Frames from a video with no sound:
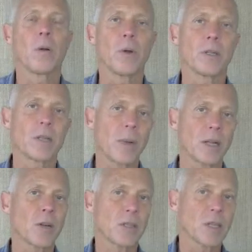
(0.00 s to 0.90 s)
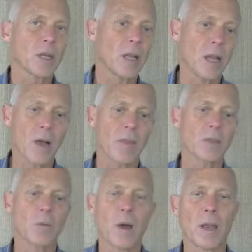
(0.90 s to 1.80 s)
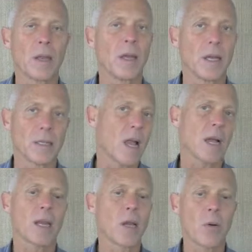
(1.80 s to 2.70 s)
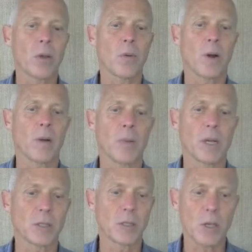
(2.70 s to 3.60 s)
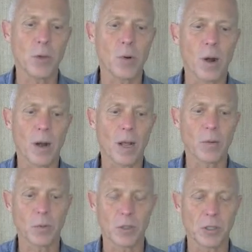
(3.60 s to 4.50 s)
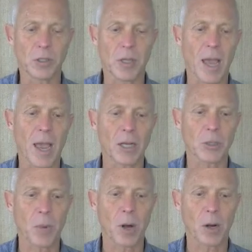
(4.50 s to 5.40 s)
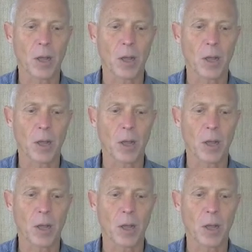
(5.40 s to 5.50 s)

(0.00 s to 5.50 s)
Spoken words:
when somebody tries to click on this one, it's not going to go anywhere because the URL was just a hash mark.